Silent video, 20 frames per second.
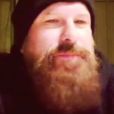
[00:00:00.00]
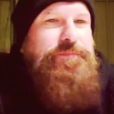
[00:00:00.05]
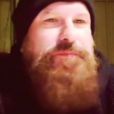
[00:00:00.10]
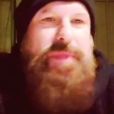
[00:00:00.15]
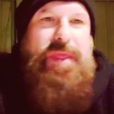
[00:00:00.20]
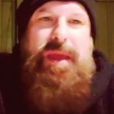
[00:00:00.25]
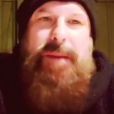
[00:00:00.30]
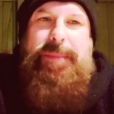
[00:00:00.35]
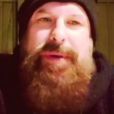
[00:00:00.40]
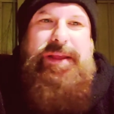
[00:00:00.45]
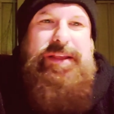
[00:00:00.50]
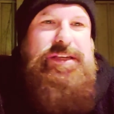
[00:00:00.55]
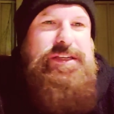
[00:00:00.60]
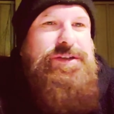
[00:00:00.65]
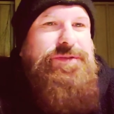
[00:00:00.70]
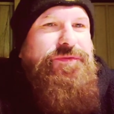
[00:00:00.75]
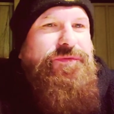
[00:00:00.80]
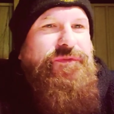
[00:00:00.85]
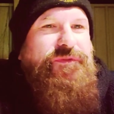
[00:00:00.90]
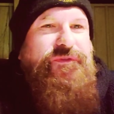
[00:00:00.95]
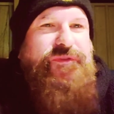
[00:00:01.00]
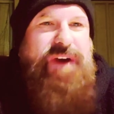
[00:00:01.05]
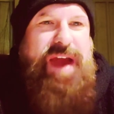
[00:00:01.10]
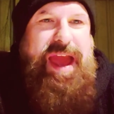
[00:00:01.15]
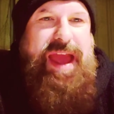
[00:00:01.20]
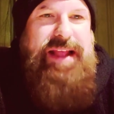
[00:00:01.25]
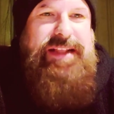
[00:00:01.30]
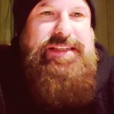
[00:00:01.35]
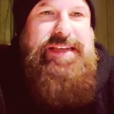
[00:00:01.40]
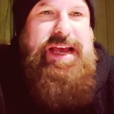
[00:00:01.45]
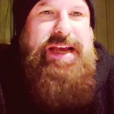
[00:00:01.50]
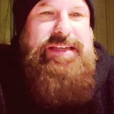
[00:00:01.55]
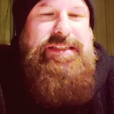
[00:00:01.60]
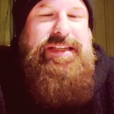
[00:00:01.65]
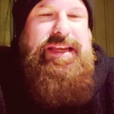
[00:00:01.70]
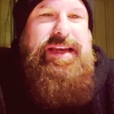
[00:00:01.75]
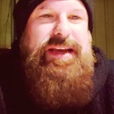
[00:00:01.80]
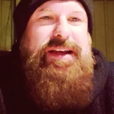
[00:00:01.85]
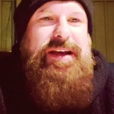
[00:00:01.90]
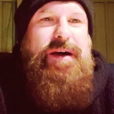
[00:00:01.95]
that'd be just
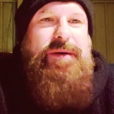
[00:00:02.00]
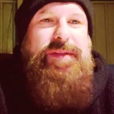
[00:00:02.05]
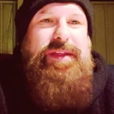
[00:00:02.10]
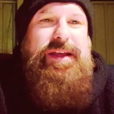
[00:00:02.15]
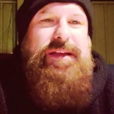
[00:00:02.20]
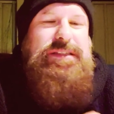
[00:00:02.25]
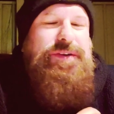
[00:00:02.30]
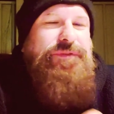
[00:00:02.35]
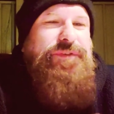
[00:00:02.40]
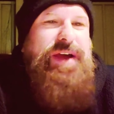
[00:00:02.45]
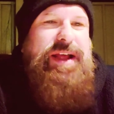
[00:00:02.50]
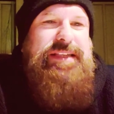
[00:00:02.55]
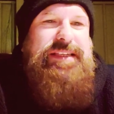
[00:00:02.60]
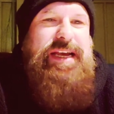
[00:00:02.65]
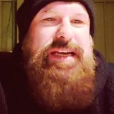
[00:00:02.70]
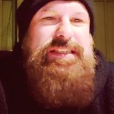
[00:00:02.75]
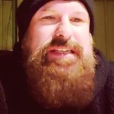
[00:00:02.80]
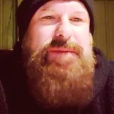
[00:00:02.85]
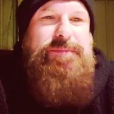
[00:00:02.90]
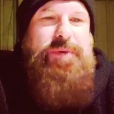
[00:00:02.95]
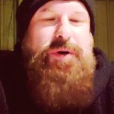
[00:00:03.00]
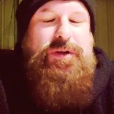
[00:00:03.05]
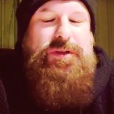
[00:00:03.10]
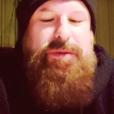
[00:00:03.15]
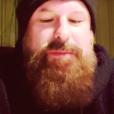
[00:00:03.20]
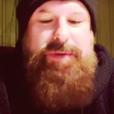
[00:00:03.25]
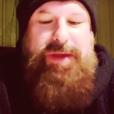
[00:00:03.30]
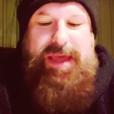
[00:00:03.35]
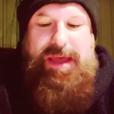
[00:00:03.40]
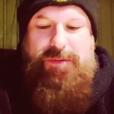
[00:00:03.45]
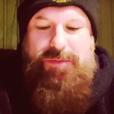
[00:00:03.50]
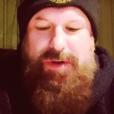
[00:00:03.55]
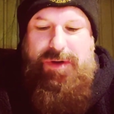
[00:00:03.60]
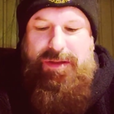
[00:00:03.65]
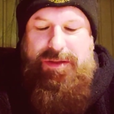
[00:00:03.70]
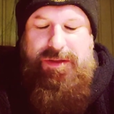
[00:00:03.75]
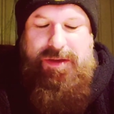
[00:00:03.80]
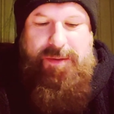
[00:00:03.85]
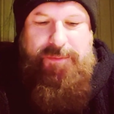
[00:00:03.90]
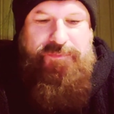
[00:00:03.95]
fantastic. I mean, it's a fantastic pod to begin
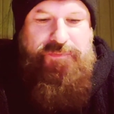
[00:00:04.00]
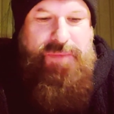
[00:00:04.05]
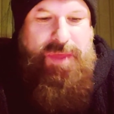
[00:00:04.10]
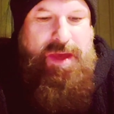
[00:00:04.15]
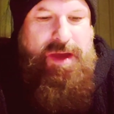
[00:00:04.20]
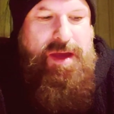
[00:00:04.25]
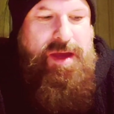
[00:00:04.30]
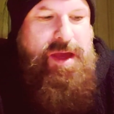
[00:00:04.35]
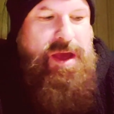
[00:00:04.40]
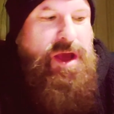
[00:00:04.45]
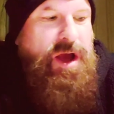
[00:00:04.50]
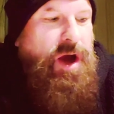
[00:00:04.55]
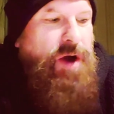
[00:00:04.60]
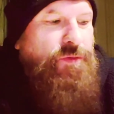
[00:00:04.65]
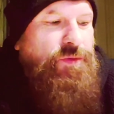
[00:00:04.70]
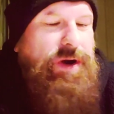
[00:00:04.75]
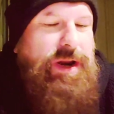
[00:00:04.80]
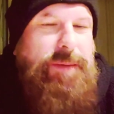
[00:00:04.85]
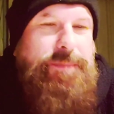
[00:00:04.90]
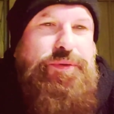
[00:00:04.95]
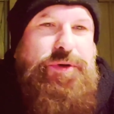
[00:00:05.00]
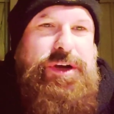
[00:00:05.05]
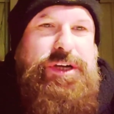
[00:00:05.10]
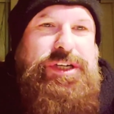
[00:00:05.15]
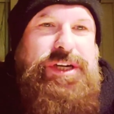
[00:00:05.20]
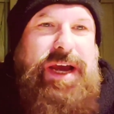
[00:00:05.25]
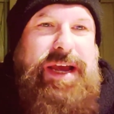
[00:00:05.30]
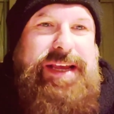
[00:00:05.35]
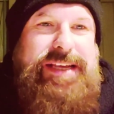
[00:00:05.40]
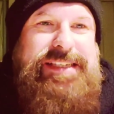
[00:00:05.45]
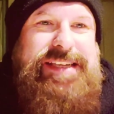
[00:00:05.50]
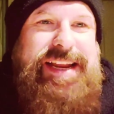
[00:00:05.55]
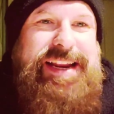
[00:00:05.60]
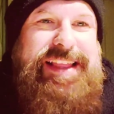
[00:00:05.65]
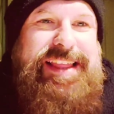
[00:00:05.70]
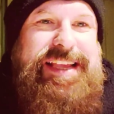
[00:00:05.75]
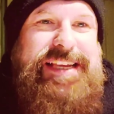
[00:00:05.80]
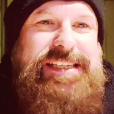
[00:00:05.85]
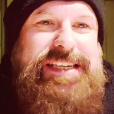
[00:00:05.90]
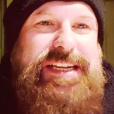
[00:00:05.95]
with. I really appreciate you
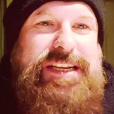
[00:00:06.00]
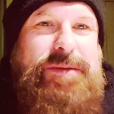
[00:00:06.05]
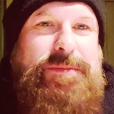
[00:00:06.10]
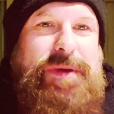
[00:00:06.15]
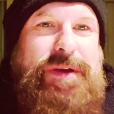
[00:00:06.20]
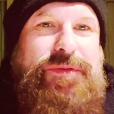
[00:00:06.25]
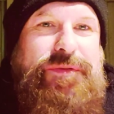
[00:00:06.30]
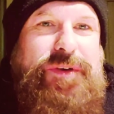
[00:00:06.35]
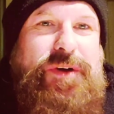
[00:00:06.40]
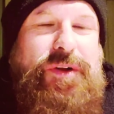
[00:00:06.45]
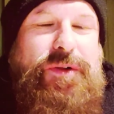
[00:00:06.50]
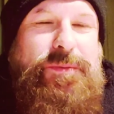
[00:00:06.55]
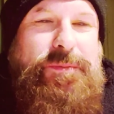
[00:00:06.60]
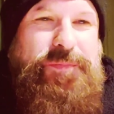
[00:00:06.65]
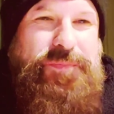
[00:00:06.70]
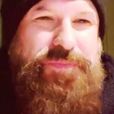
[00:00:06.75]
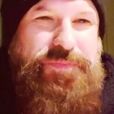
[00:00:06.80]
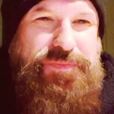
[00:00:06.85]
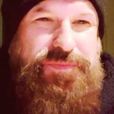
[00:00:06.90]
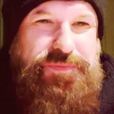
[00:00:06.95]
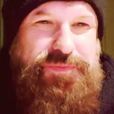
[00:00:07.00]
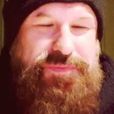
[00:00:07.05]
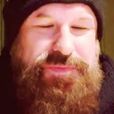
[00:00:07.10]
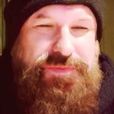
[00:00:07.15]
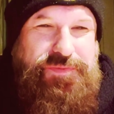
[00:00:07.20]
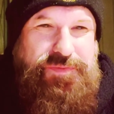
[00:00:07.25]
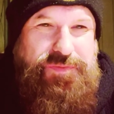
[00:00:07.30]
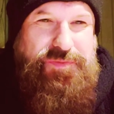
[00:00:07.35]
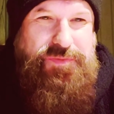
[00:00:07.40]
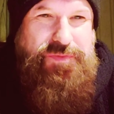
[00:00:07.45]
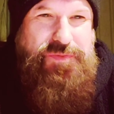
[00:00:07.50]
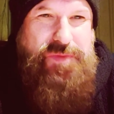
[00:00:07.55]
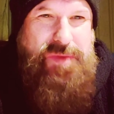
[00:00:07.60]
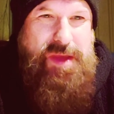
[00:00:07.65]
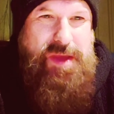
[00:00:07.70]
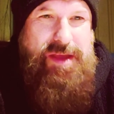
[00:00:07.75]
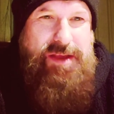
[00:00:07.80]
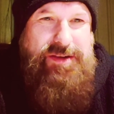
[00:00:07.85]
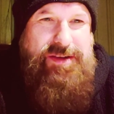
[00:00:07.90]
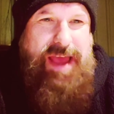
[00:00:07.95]
sending this into me, Phil.
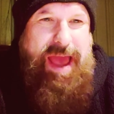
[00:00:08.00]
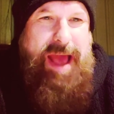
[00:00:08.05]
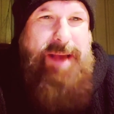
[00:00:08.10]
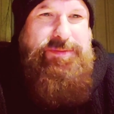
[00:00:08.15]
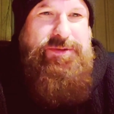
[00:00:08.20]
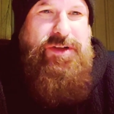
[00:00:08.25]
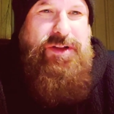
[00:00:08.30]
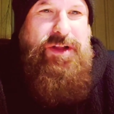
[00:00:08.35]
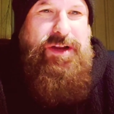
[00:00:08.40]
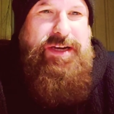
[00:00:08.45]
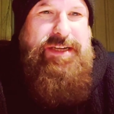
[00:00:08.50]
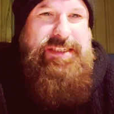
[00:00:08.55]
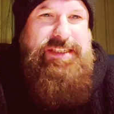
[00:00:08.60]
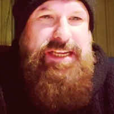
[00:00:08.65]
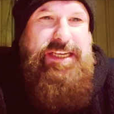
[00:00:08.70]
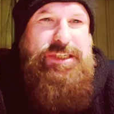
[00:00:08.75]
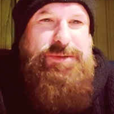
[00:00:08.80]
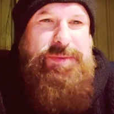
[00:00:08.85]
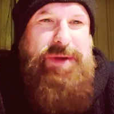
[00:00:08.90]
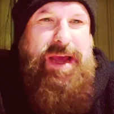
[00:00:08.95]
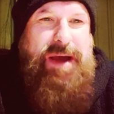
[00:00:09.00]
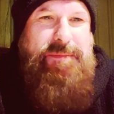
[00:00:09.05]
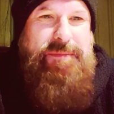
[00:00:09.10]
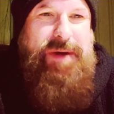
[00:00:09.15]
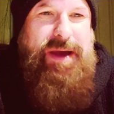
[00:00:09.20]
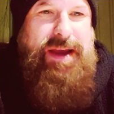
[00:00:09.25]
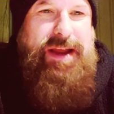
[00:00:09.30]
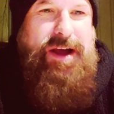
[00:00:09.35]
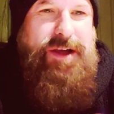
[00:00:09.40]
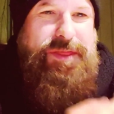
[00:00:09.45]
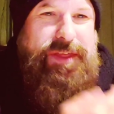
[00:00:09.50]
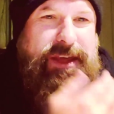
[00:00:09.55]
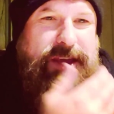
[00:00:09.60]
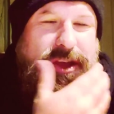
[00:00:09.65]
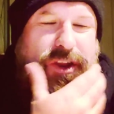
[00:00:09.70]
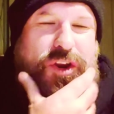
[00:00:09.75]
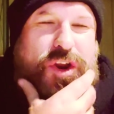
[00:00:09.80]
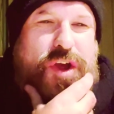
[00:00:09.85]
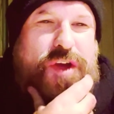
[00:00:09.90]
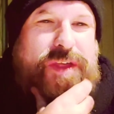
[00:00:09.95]
It's absolutely stitched me up, mate. I
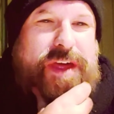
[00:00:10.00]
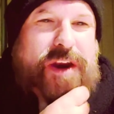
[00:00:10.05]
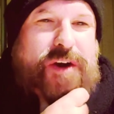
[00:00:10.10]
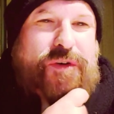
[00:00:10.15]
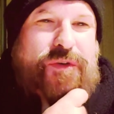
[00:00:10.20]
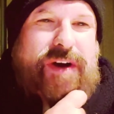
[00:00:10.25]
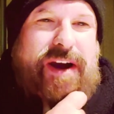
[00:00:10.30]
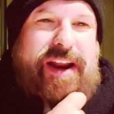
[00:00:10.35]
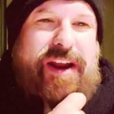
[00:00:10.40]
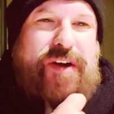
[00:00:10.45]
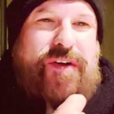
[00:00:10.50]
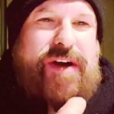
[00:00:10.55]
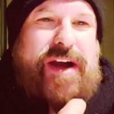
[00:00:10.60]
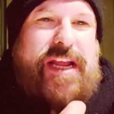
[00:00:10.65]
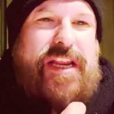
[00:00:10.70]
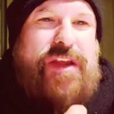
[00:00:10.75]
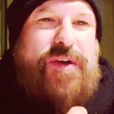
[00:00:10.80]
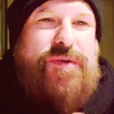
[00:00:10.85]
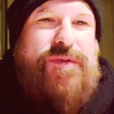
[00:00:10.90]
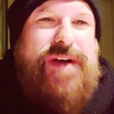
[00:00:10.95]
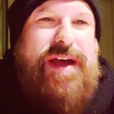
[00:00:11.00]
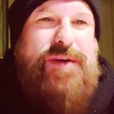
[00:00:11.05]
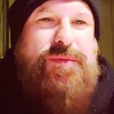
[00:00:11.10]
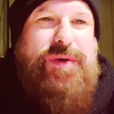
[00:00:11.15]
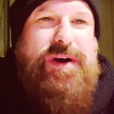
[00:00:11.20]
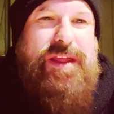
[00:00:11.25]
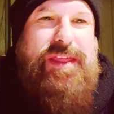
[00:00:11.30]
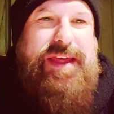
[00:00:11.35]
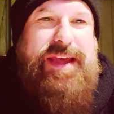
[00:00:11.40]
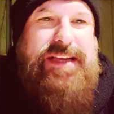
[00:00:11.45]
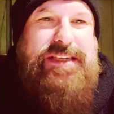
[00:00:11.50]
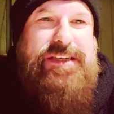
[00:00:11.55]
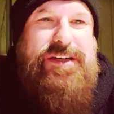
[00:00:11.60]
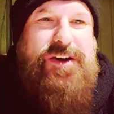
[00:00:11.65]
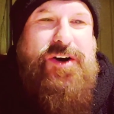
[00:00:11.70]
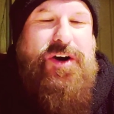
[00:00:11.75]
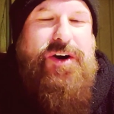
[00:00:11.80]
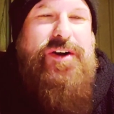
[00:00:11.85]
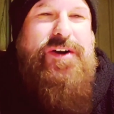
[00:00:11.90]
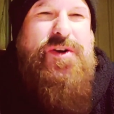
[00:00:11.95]
think you knew that already. I reckon you would have had one of these
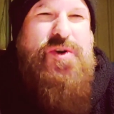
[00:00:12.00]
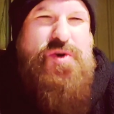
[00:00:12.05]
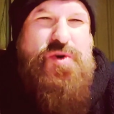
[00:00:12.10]
and gone,